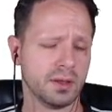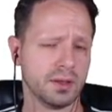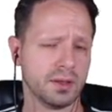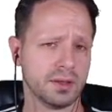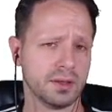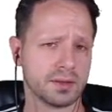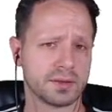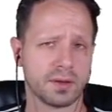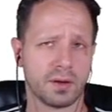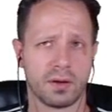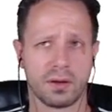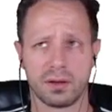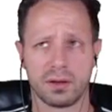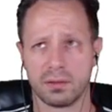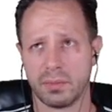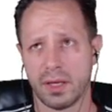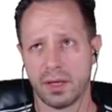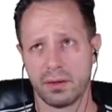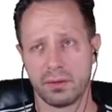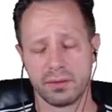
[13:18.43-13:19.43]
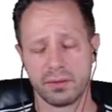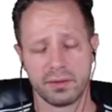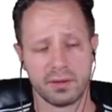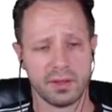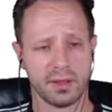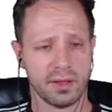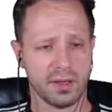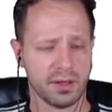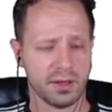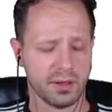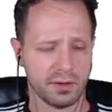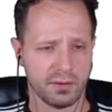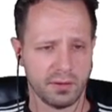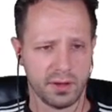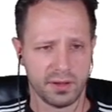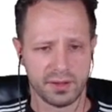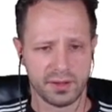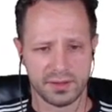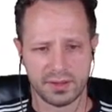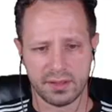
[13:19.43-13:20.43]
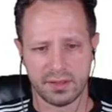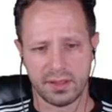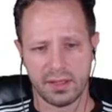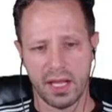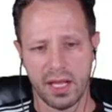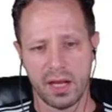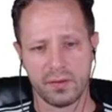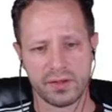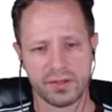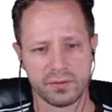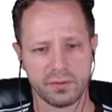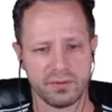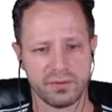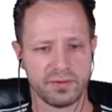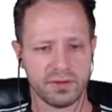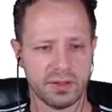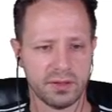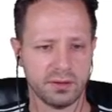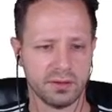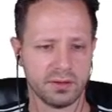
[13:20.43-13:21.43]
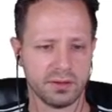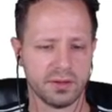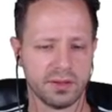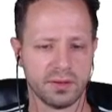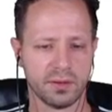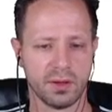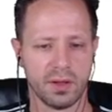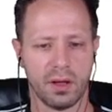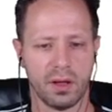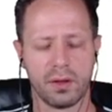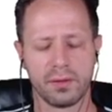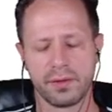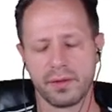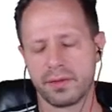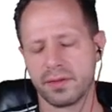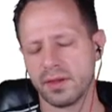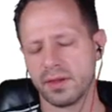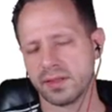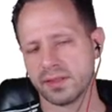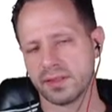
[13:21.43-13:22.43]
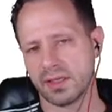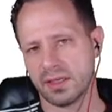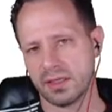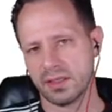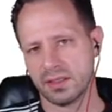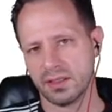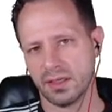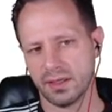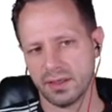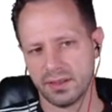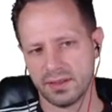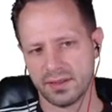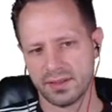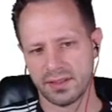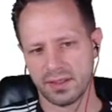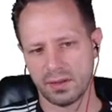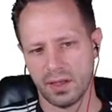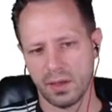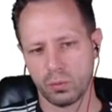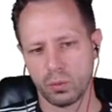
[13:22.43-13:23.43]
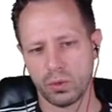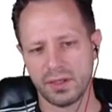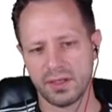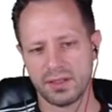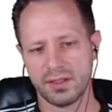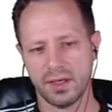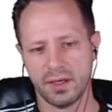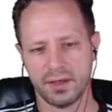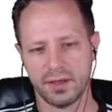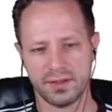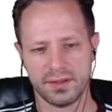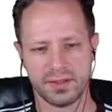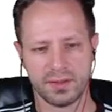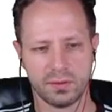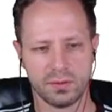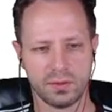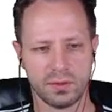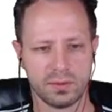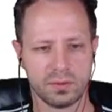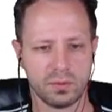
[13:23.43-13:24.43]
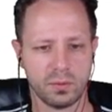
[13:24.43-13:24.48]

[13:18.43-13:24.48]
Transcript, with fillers: it's all about the Antichrist and how he's revealed and all the things that he does and what he does and